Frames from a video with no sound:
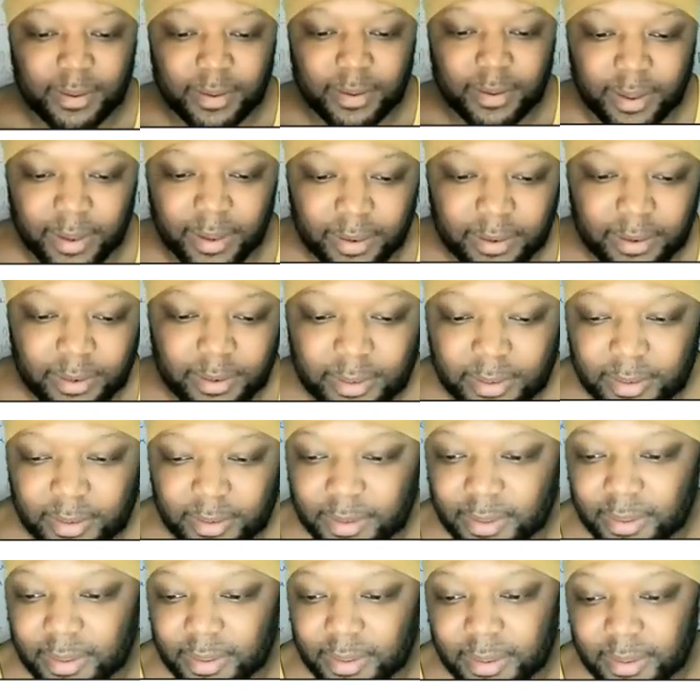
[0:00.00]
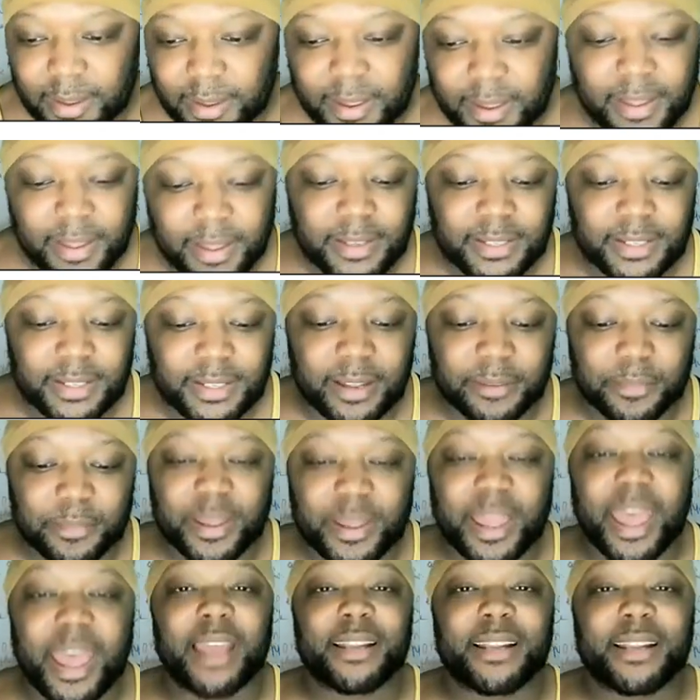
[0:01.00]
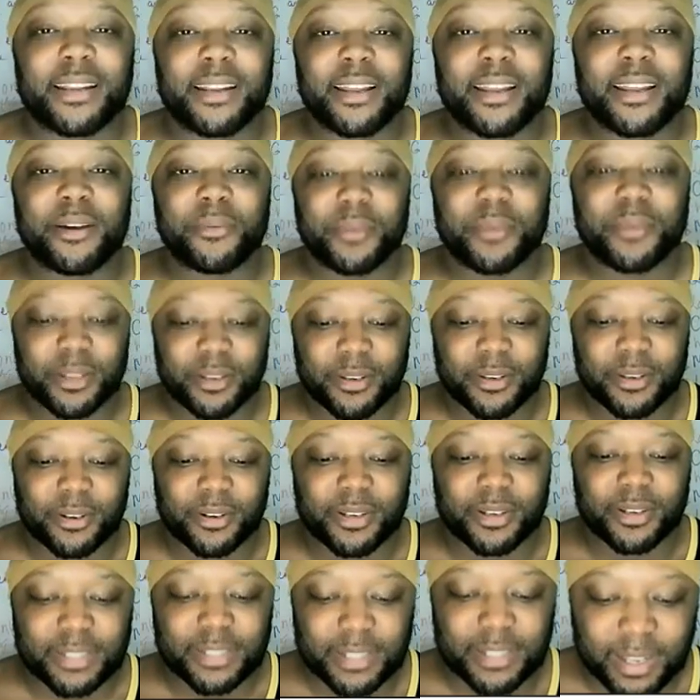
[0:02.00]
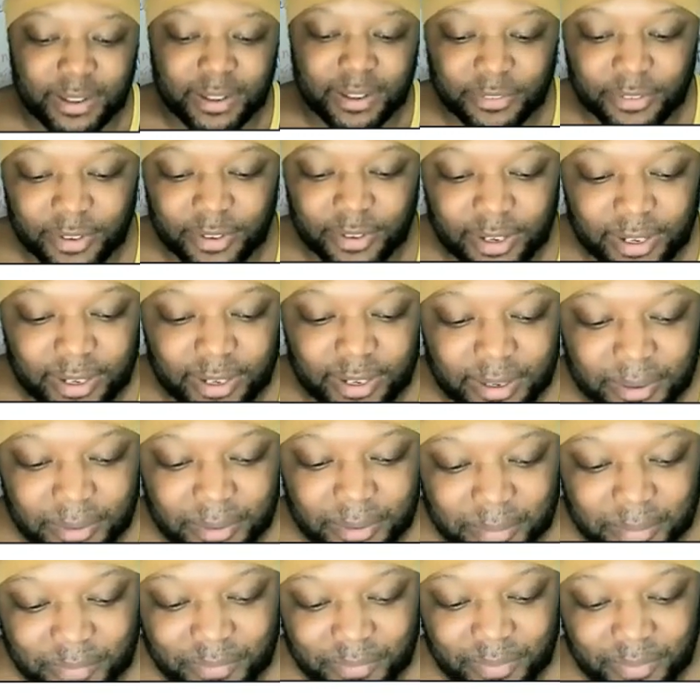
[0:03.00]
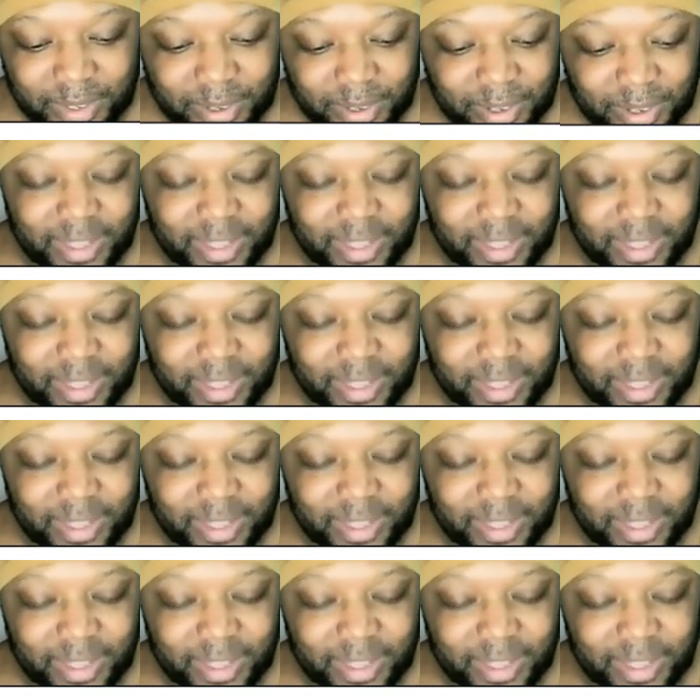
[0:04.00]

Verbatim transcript: Okay stuff be acting up when you're doing stuff um